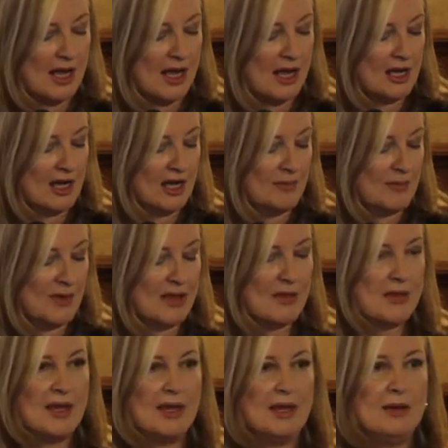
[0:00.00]

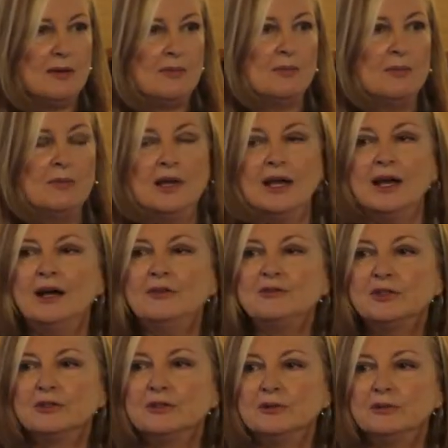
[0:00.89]
They,
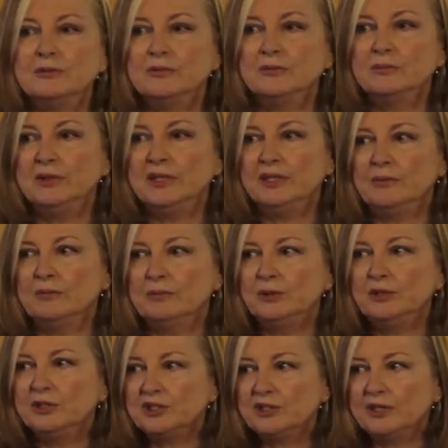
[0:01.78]
after
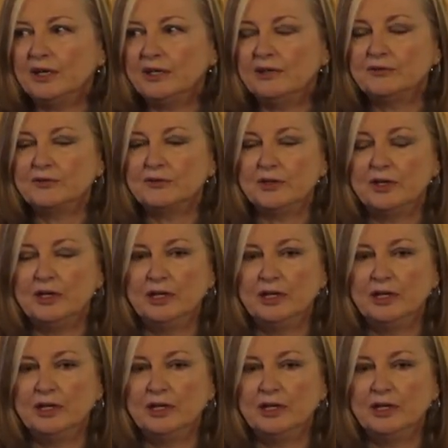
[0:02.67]
being pushed out of